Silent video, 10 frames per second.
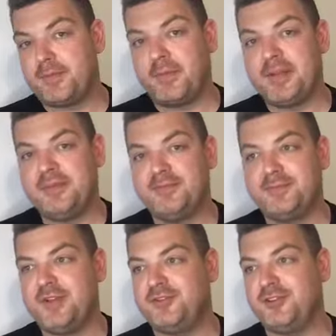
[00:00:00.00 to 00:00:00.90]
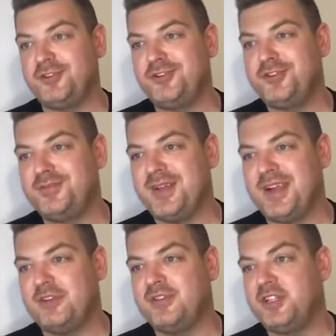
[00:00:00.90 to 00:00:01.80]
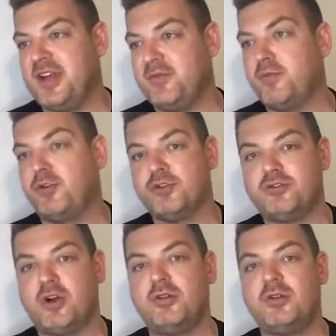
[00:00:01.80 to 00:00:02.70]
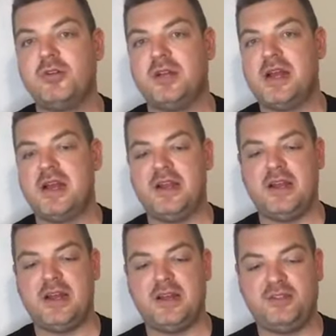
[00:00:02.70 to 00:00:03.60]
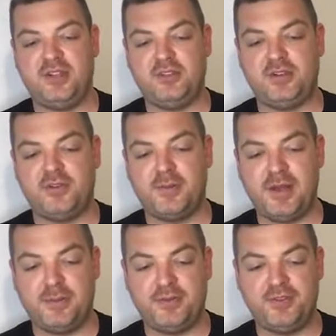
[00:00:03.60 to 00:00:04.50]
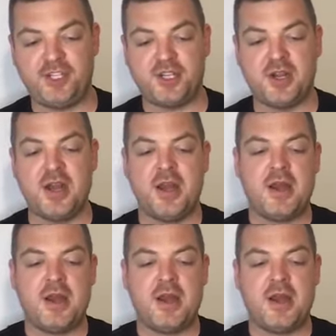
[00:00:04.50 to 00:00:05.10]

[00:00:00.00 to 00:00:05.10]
probably best not to, because then you have more control and sit yourself in a better position.